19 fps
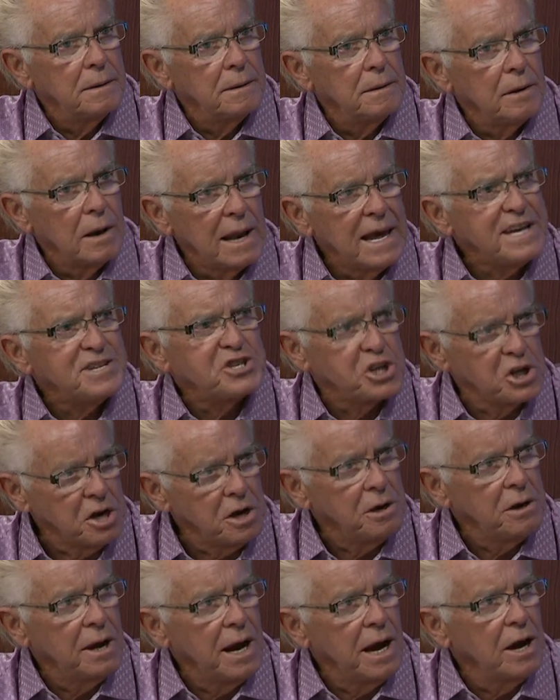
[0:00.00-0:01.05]

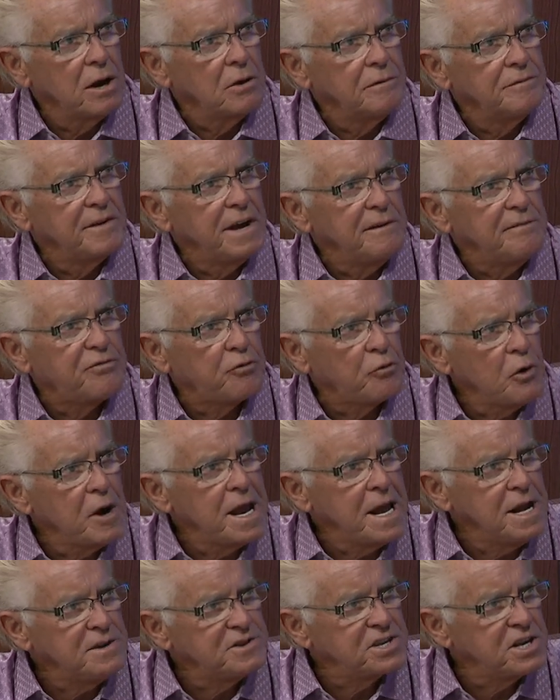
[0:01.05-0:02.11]
lesson out of a
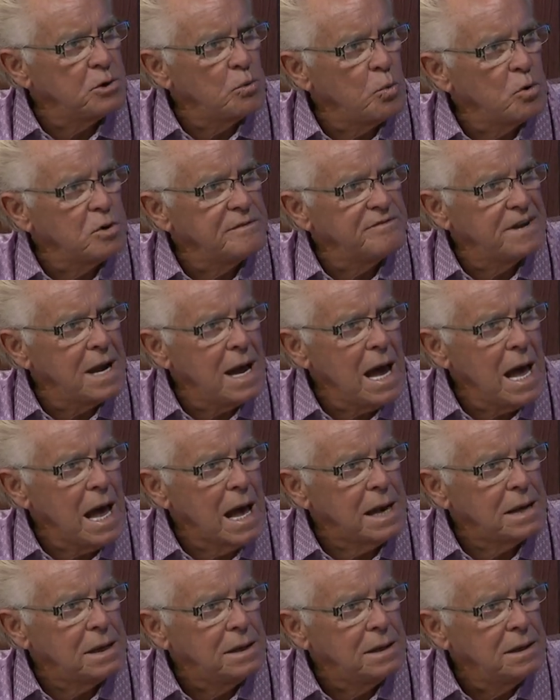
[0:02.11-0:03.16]
phrase in the Word of
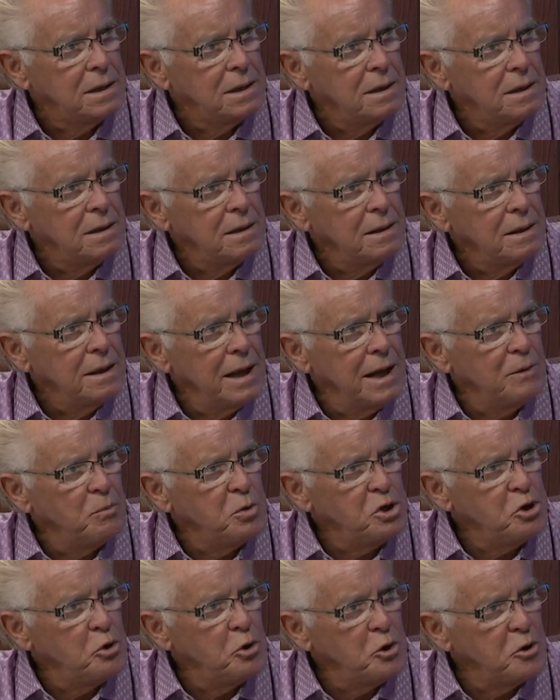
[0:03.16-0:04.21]
God. And
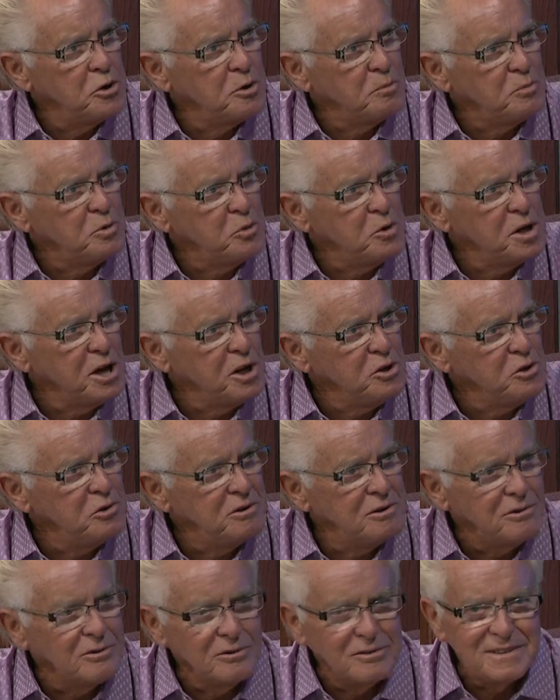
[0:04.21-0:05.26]
when you hear them doing it, you
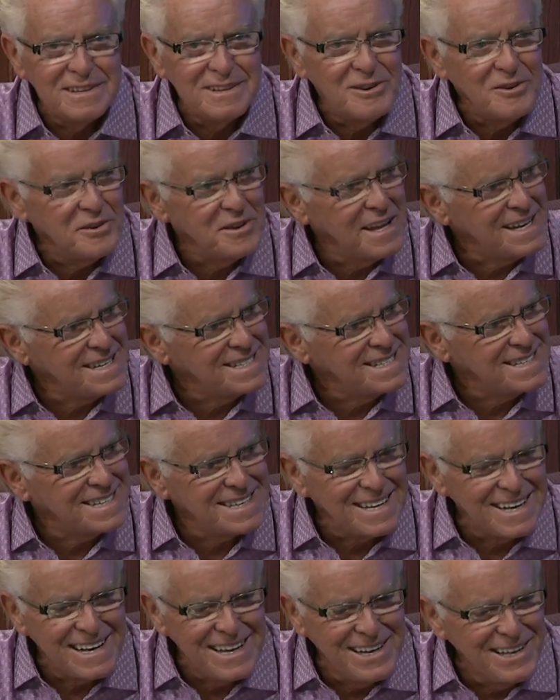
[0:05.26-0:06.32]
go, no, that's
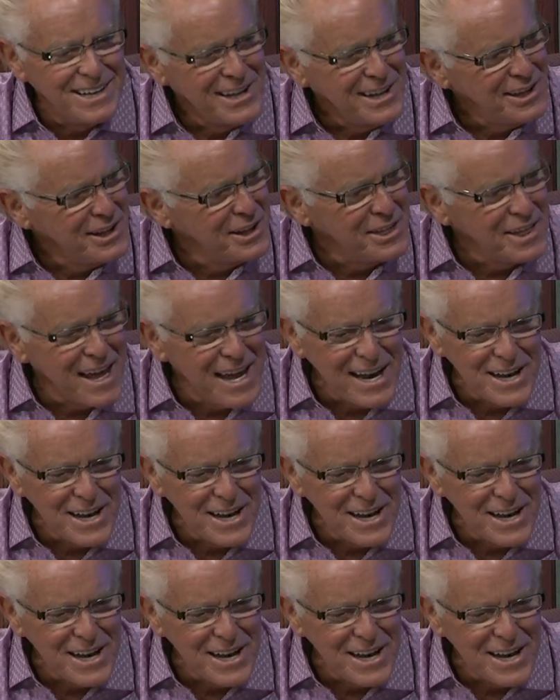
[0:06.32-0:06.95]
that